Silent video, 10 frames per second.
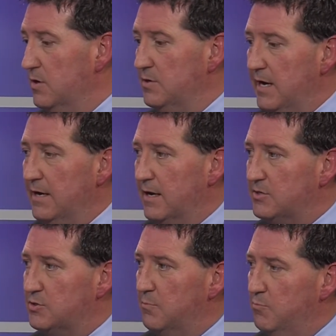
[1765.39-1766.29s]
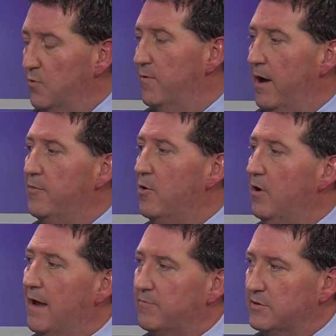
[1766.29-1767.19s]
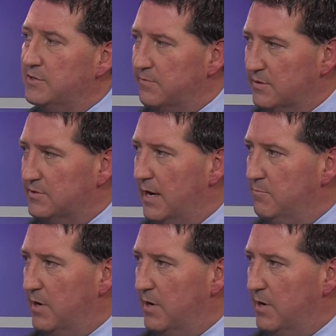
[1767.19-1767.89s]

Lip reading: need us to move other levers at the same